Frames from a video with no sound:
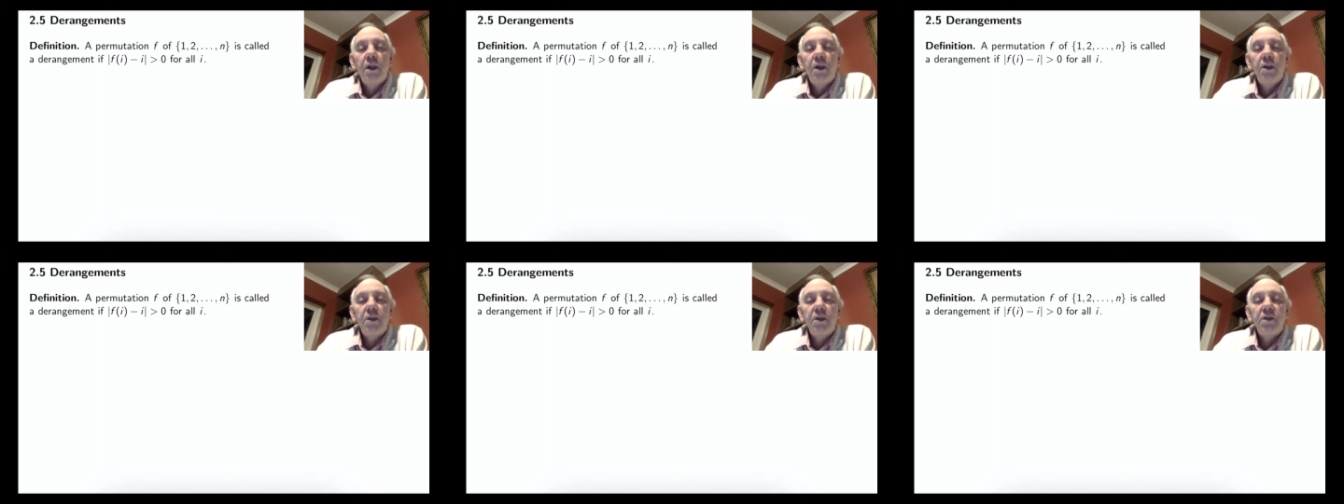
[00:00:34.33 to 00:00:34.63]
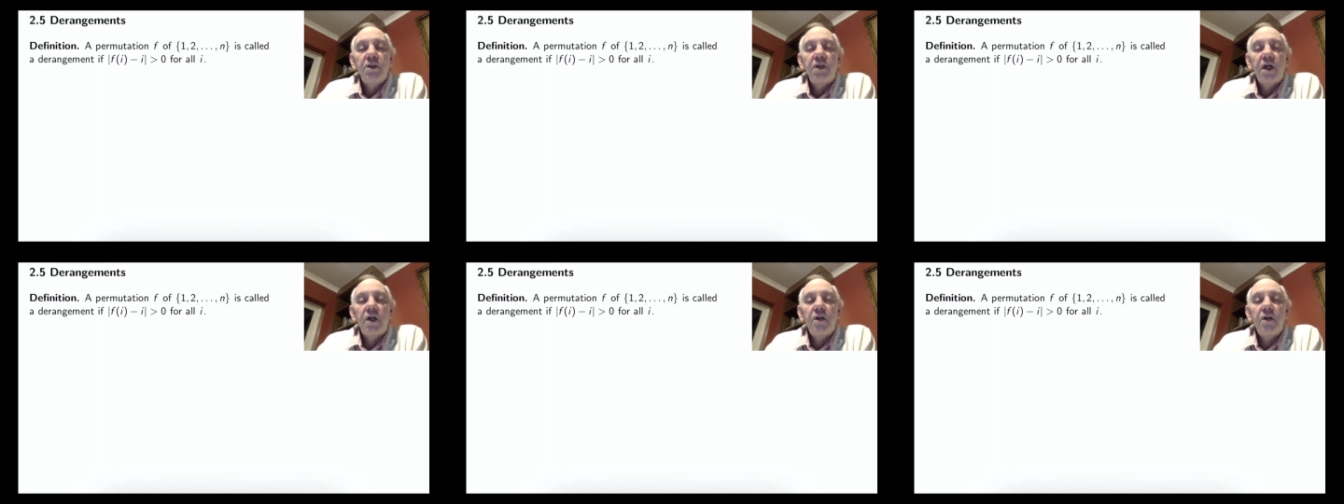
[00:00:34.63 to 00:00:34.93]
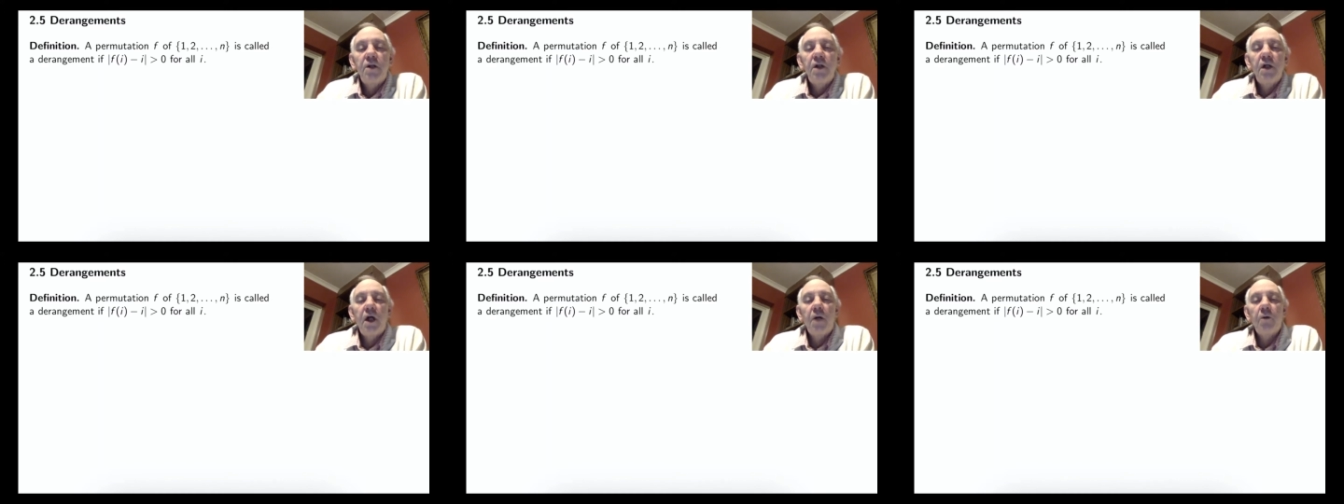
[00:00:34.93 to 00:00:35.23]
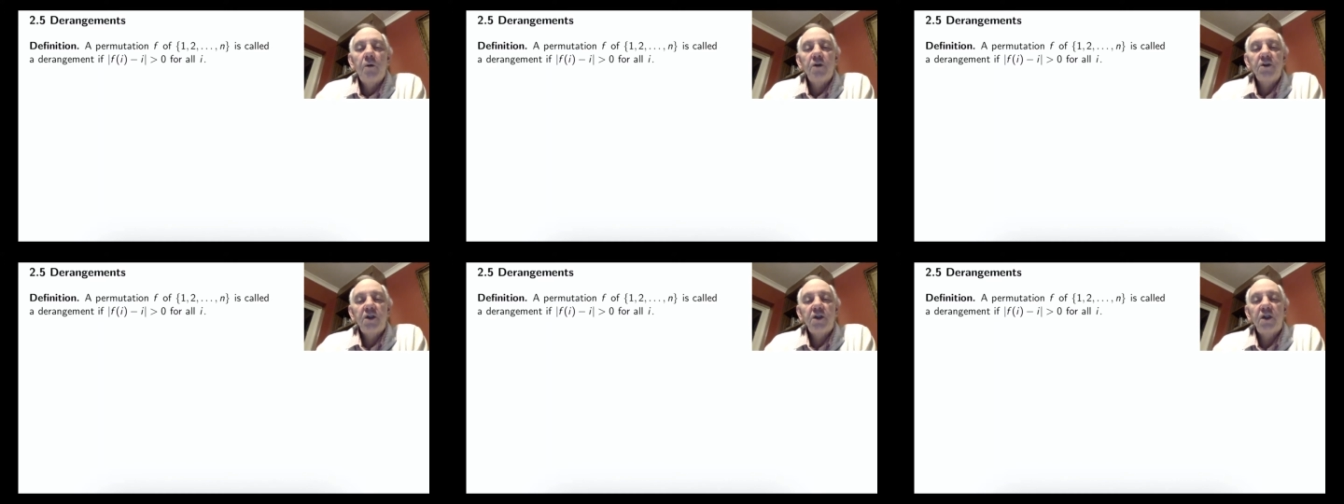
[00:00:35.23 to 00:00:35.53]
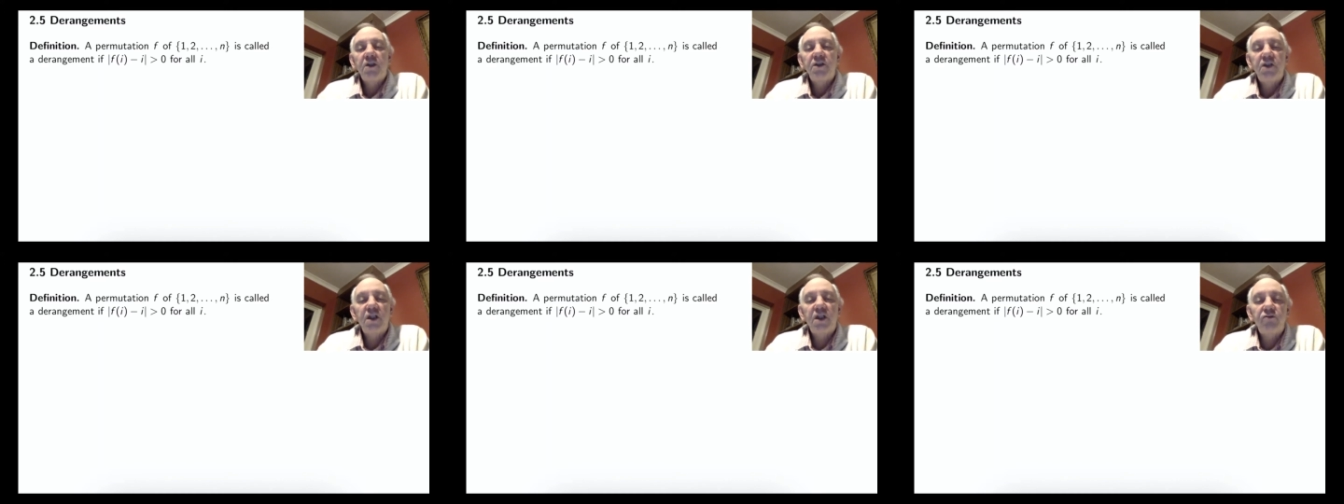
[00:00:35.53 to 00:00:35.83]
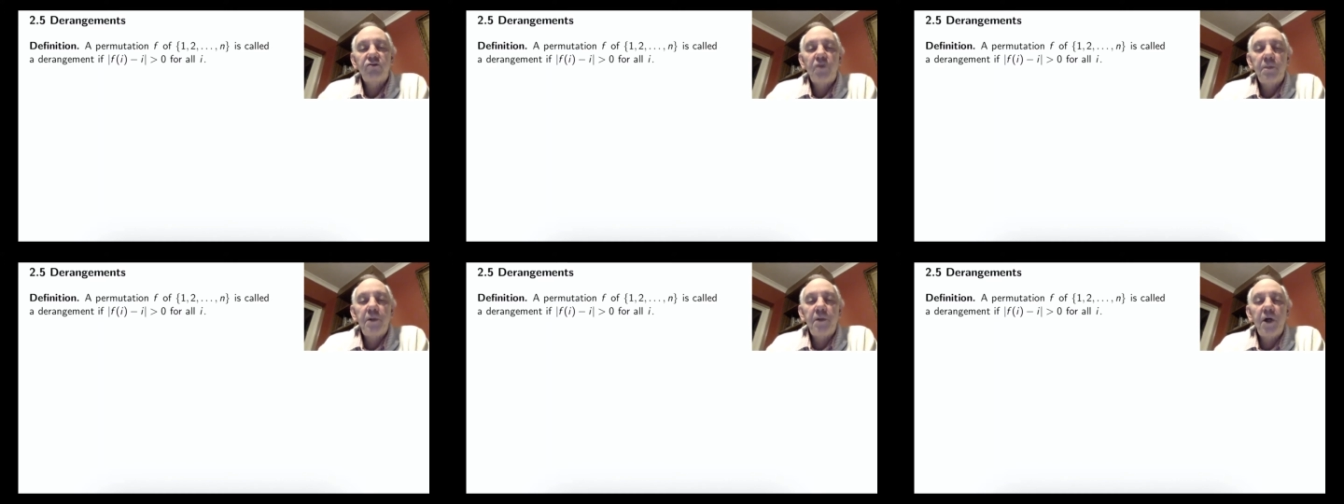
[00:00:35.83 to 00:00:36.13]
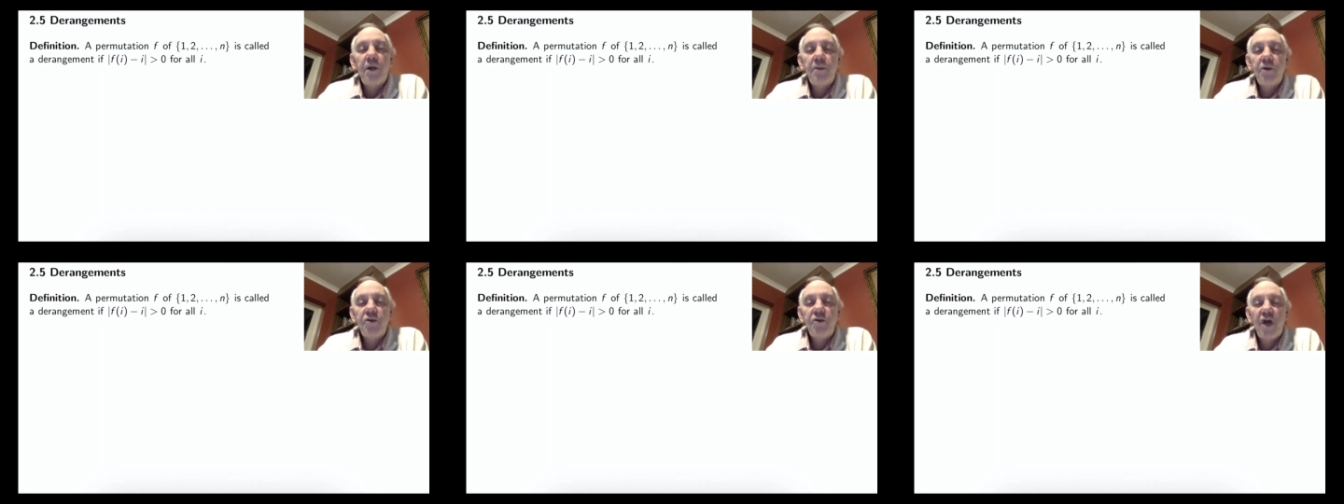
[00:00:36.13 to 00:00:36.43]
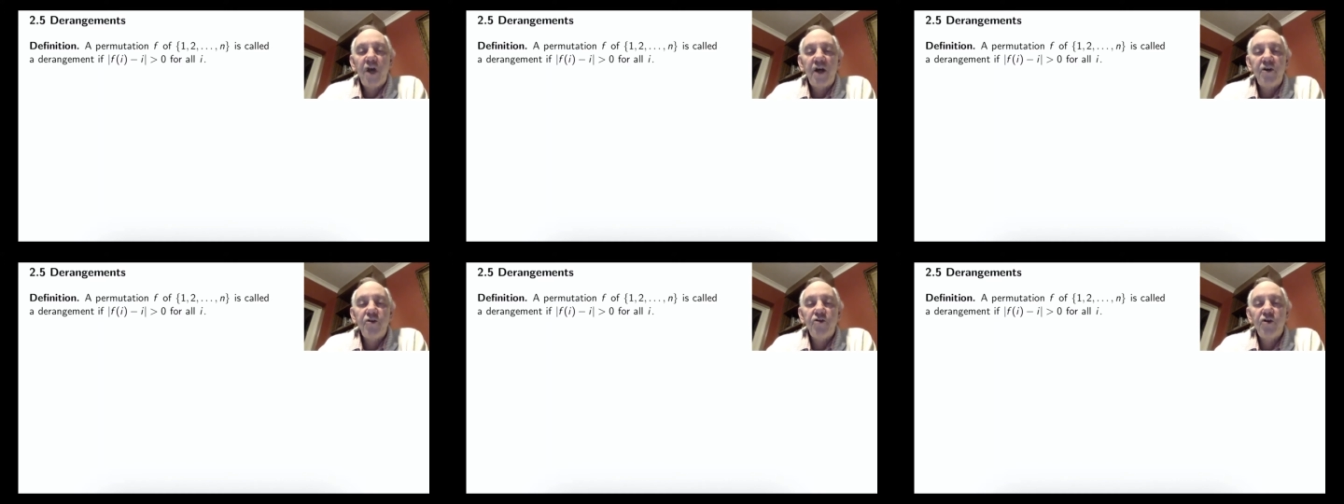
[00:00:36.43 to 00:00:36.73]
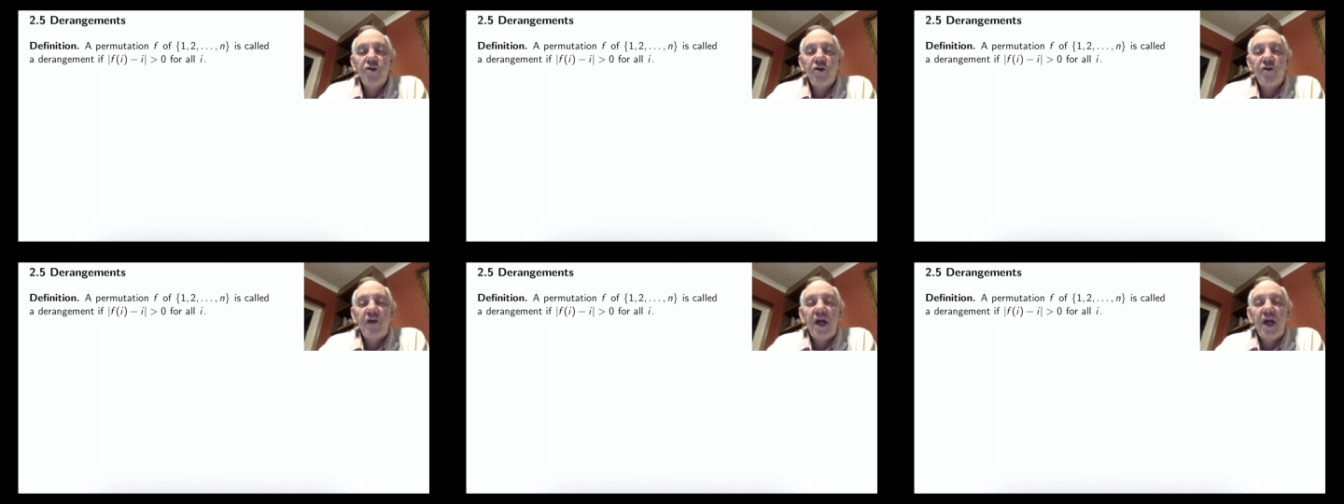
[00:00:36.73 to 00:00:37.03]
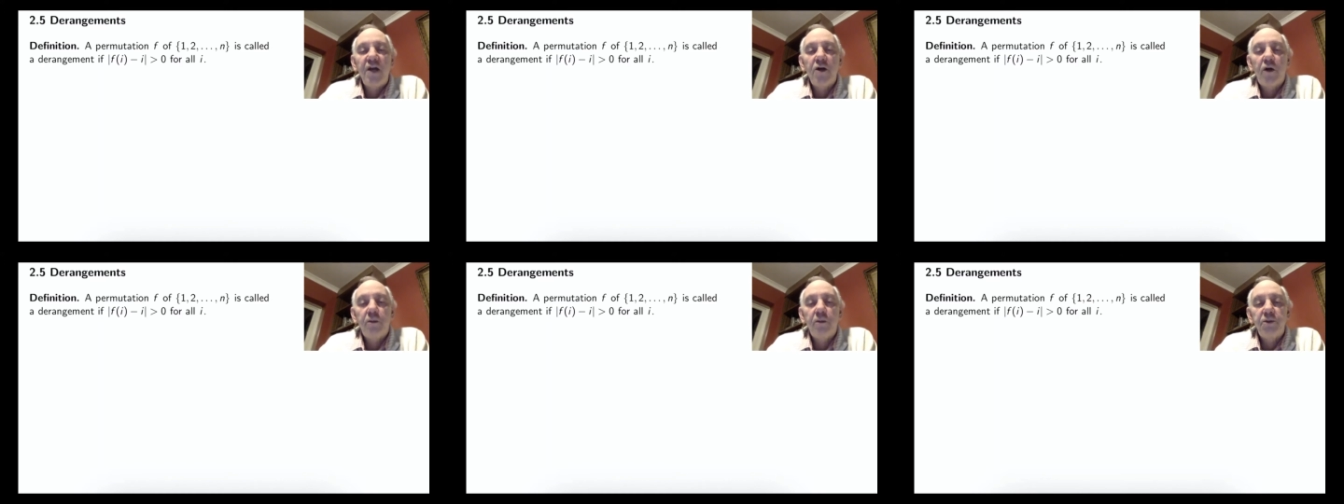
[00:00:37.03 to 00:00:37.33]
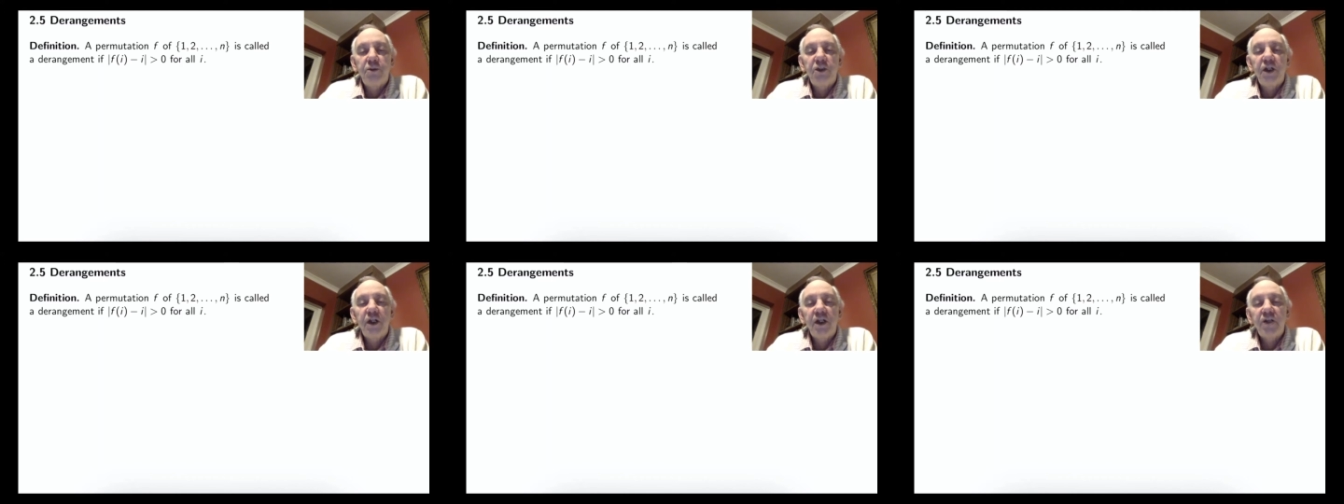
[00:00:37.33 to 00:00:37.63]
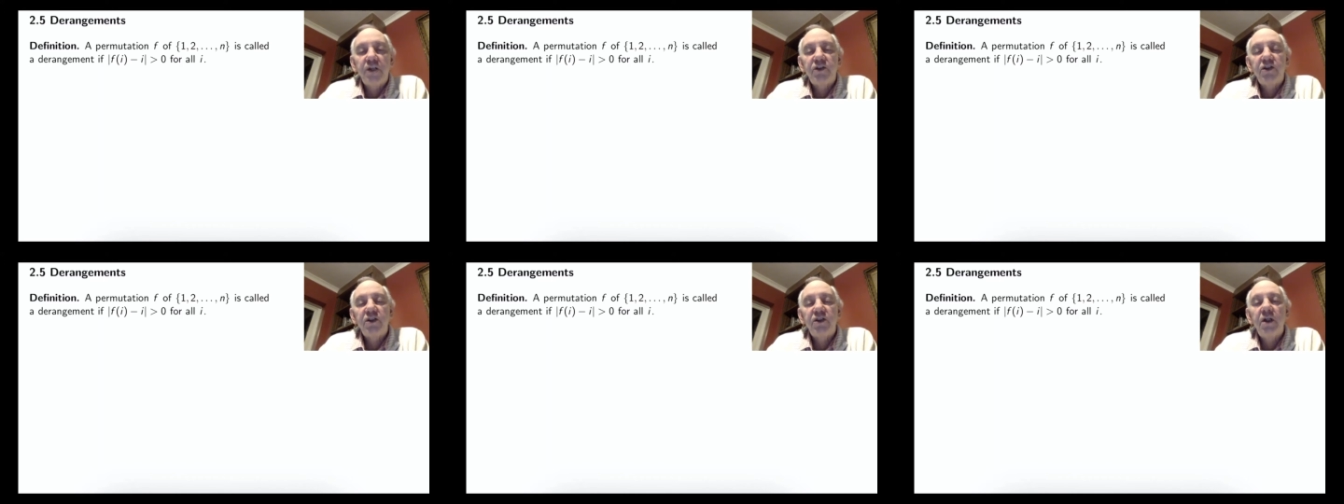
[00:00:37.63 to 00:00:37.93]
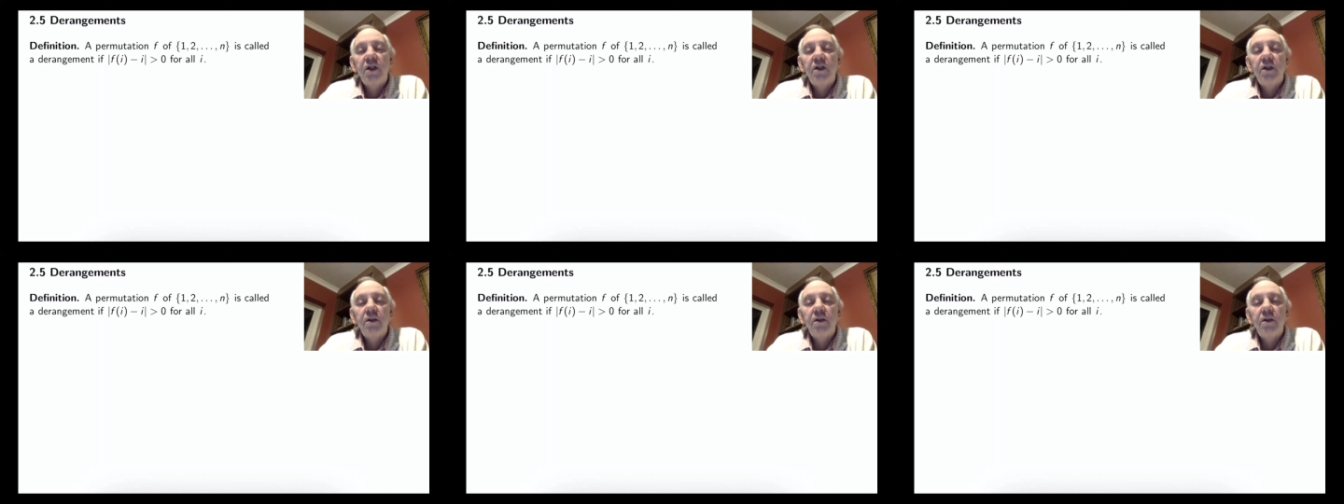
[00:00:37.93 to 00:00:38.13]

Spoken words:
So I want to consider a permutation of n objects,